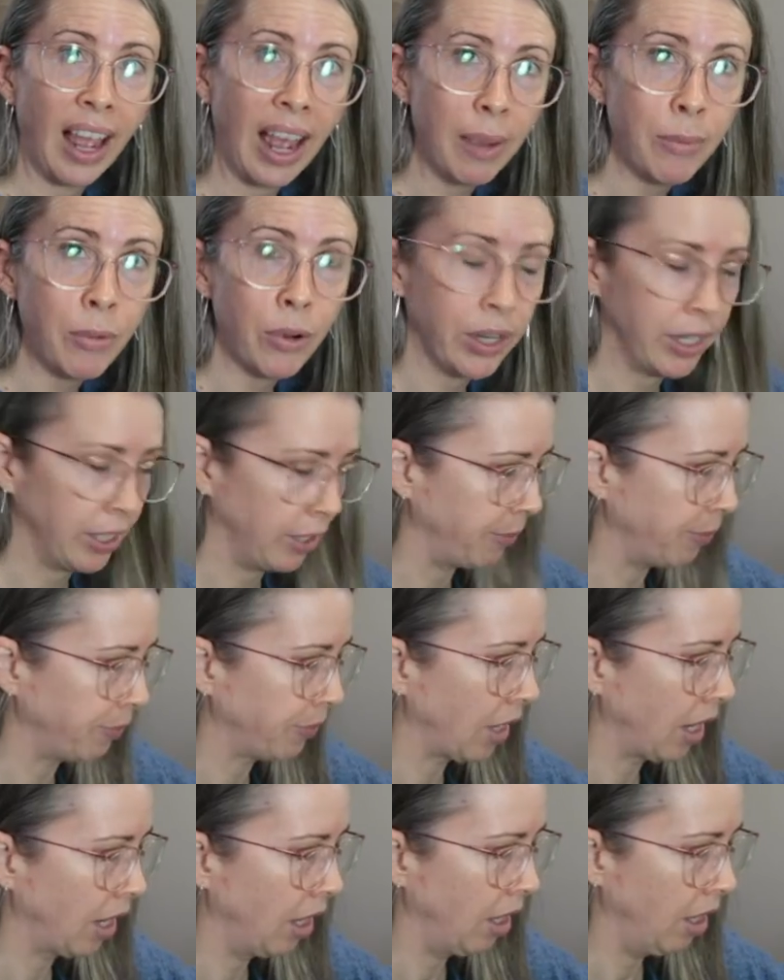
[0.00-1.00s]
hammering them.
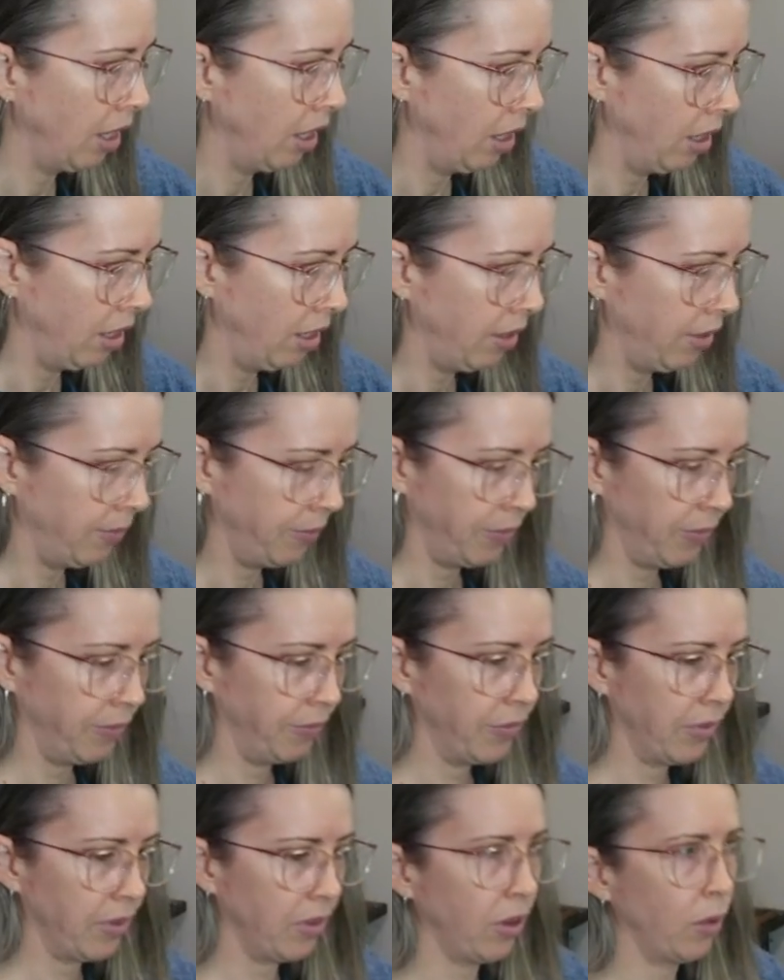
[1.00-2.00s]

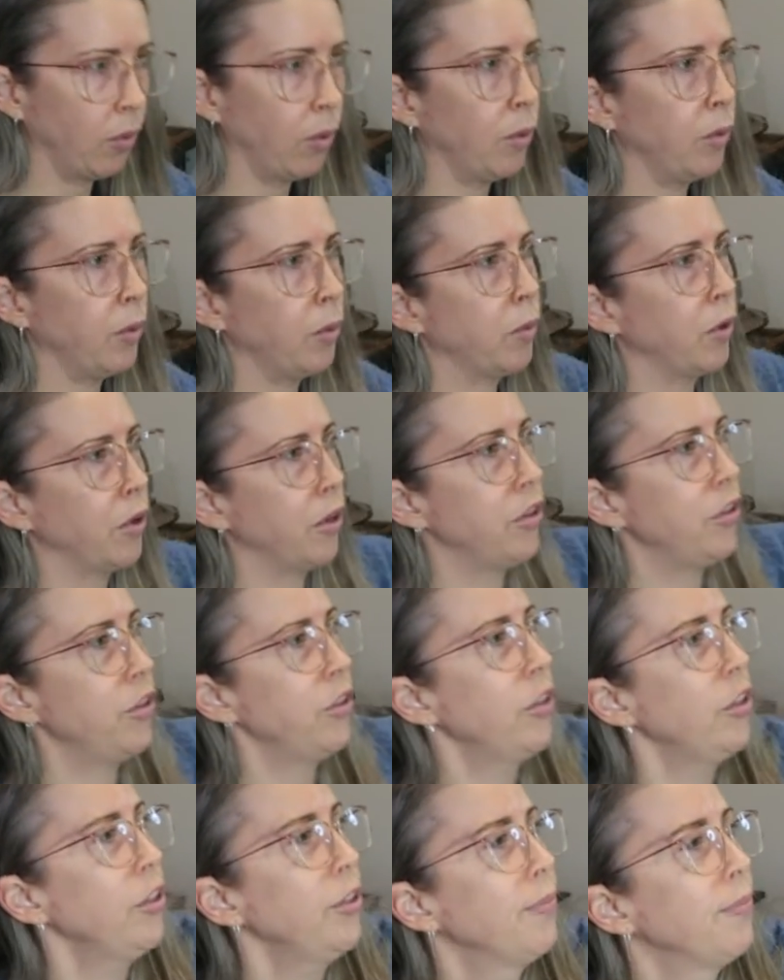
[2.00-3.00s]
So what we want to
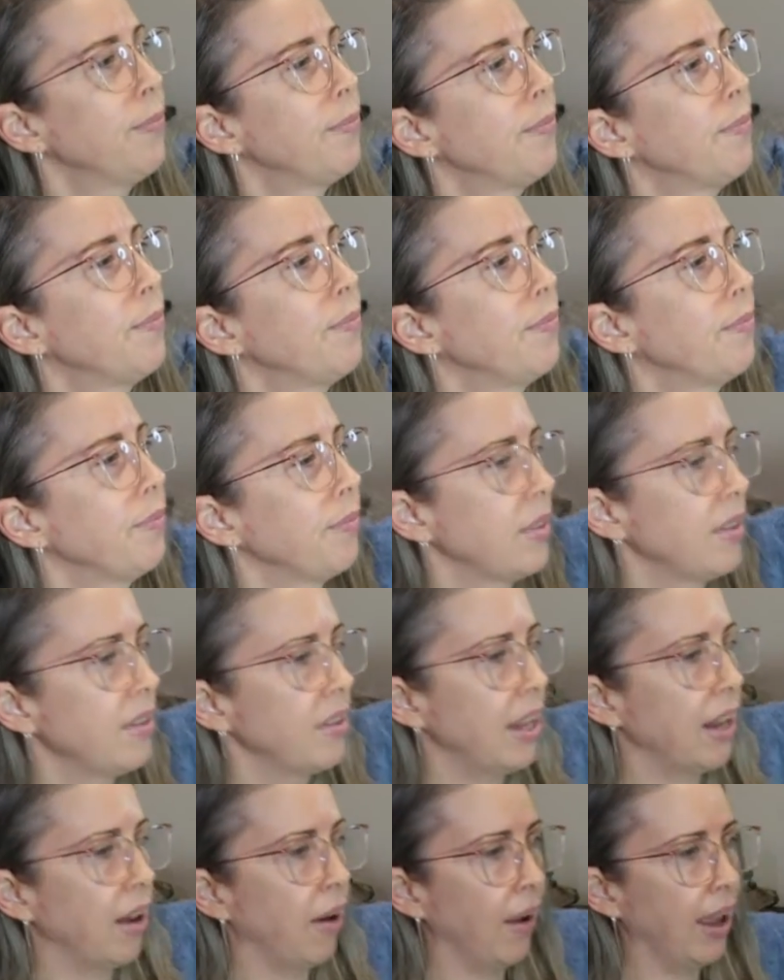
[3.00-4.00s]
do
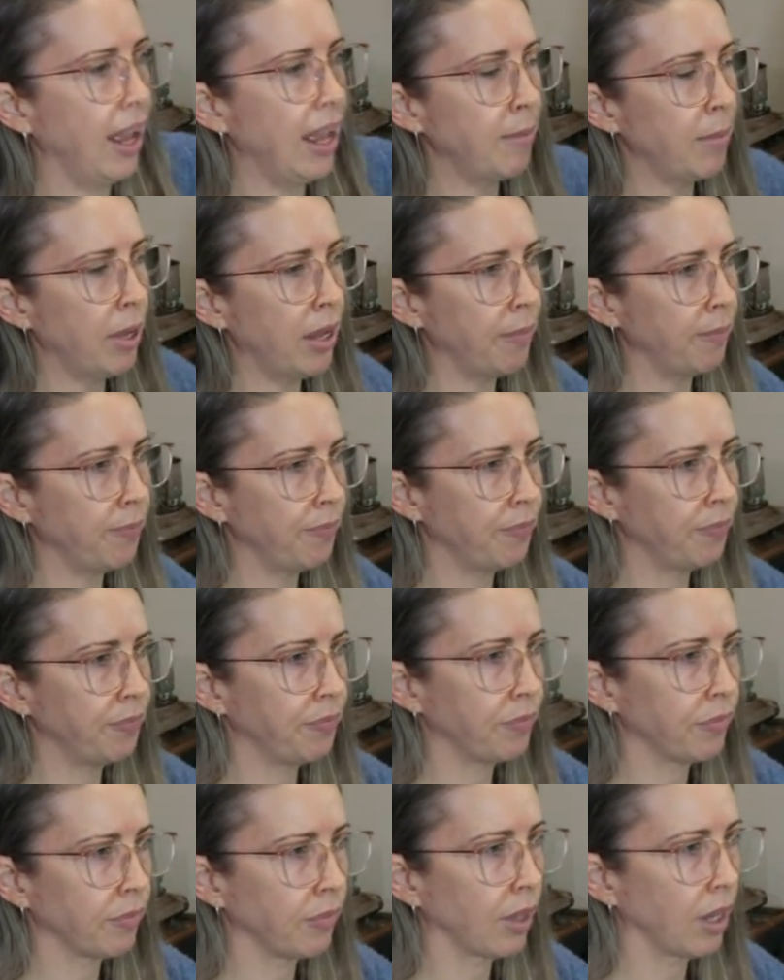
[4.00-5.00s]
is get our hammer.
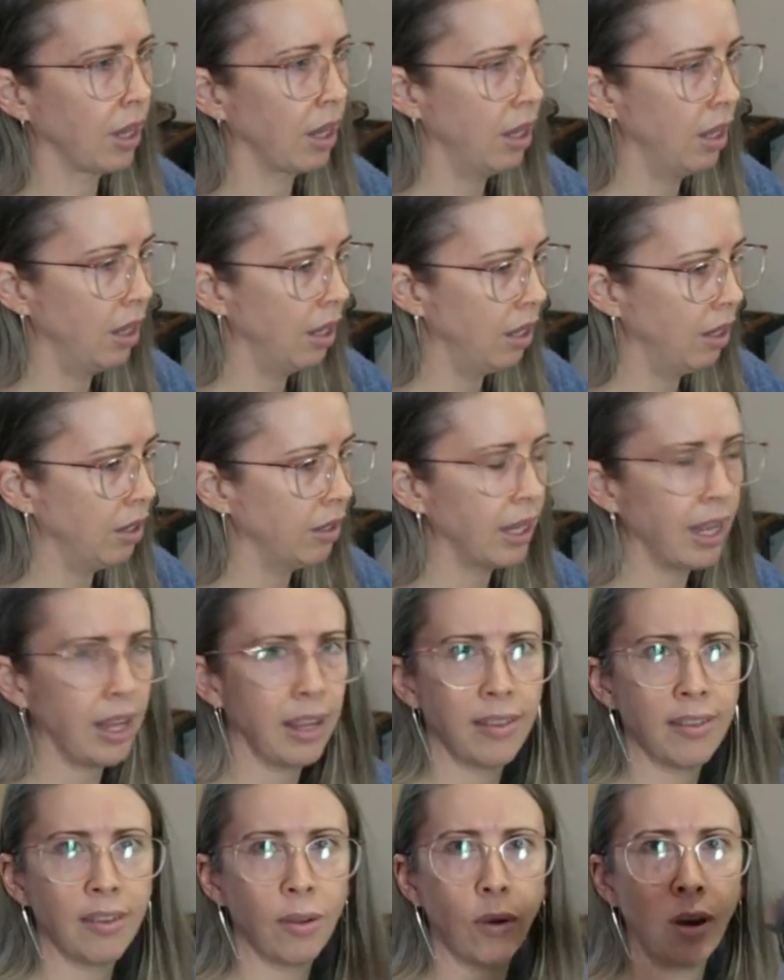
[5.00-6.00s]

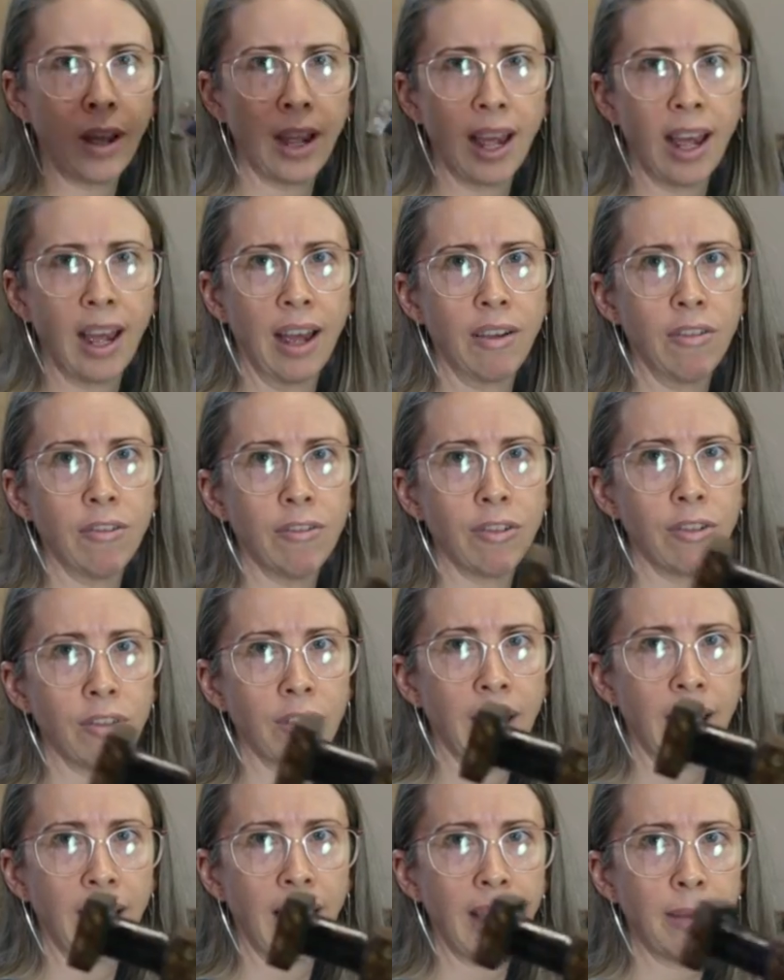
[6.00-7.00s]
Okay, so I have
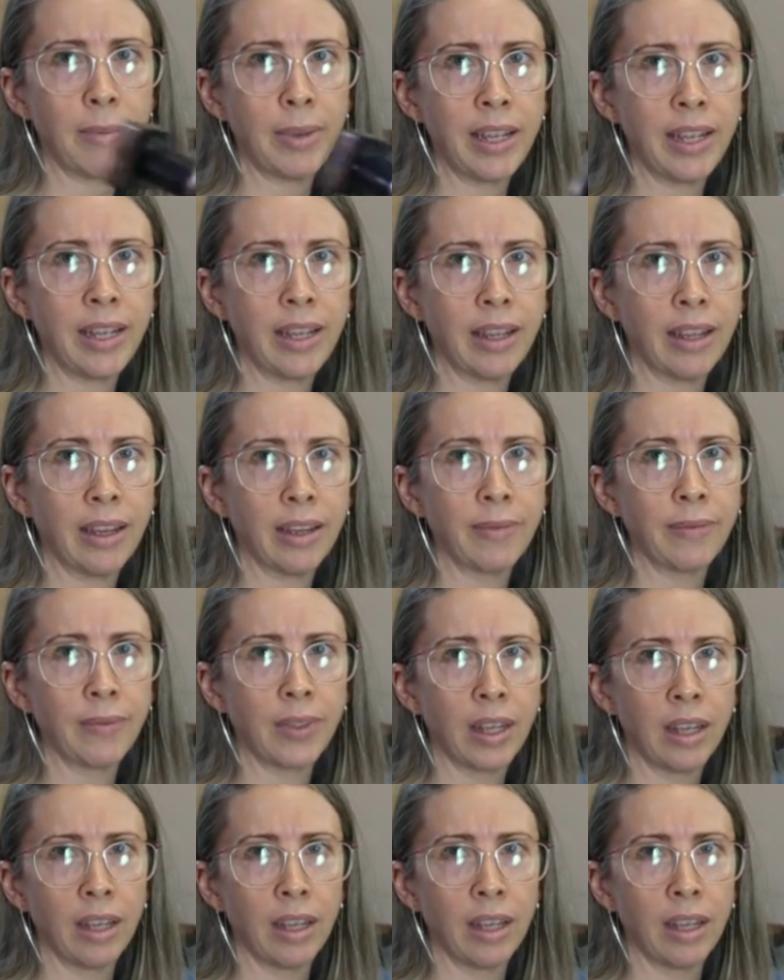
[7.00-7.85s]
a hammer here